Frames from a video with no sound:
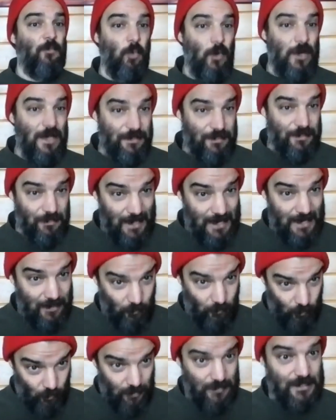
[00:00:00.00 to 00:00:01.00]
with like
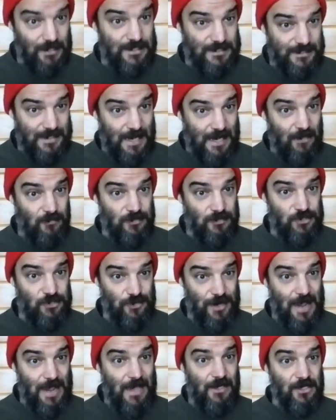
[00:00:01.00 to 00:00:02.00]
really sound
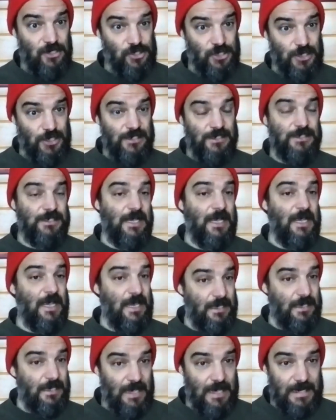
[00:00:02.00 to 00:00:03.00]
strategies
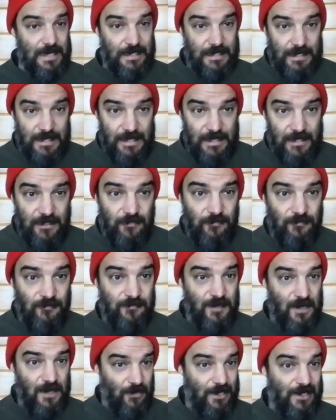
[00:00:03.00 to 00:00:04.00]
and like
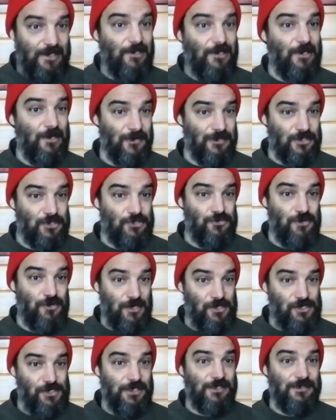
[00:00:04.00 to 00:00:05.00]
very clear
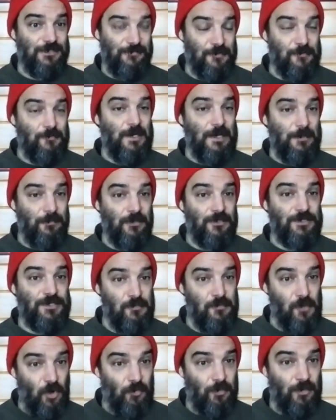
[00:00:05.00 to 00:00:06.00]
instructions for people to
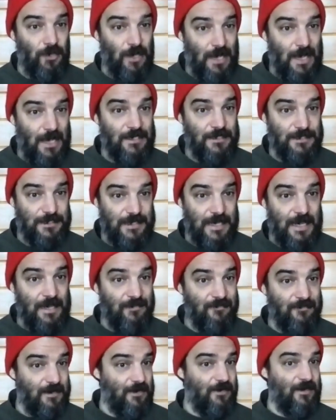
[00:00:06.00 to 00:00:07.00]
mobilize,
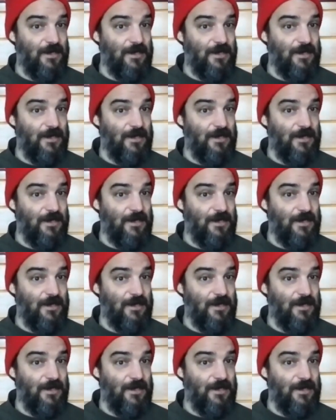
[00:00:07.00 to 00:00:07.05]
and